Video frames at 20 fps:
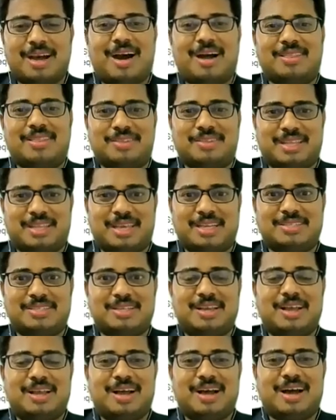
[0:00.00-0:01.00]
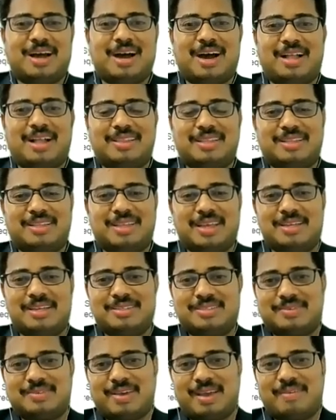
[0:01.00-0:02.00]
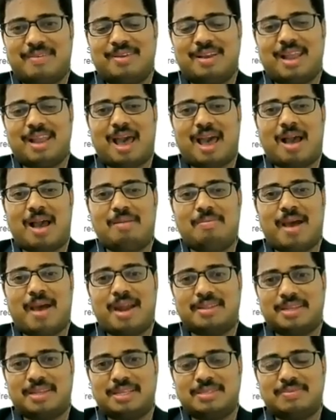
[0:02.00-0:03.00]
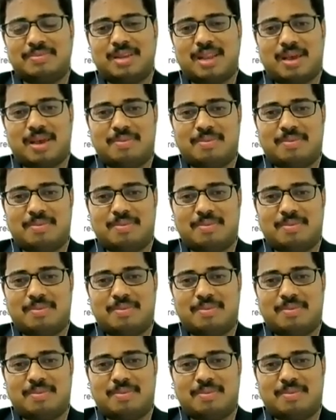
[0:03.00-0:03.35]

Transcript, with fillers: all the things, all the things where will all bad things will